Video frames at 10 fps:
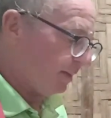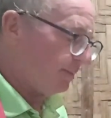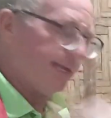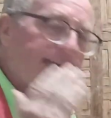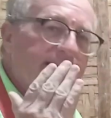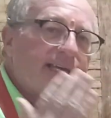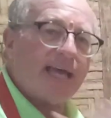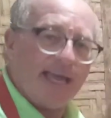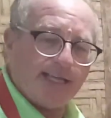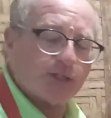a banana,
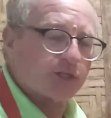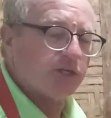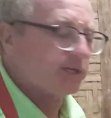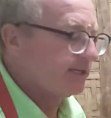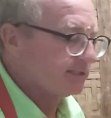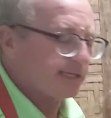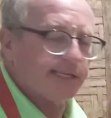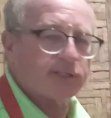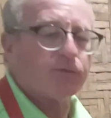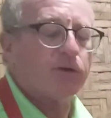add your cookies, and
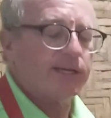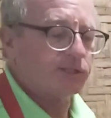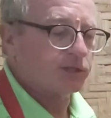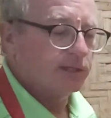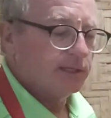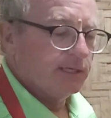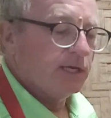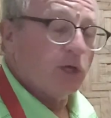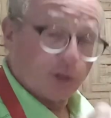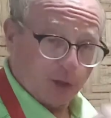it's fresh.
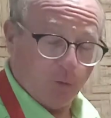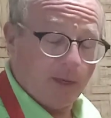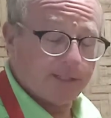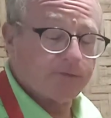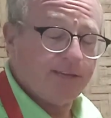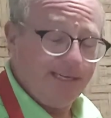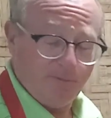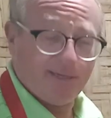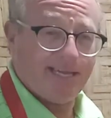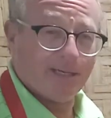2 ways of eating
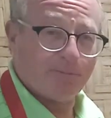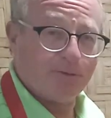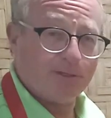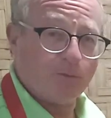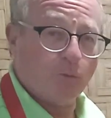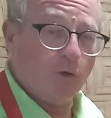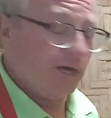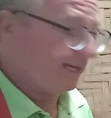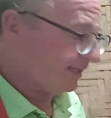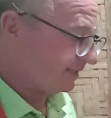banana pudding.
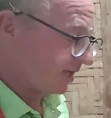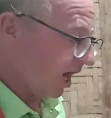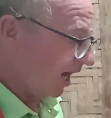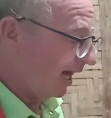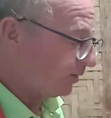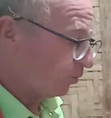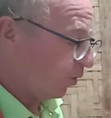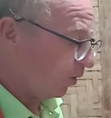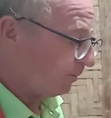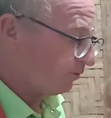One is hot,
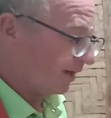warm,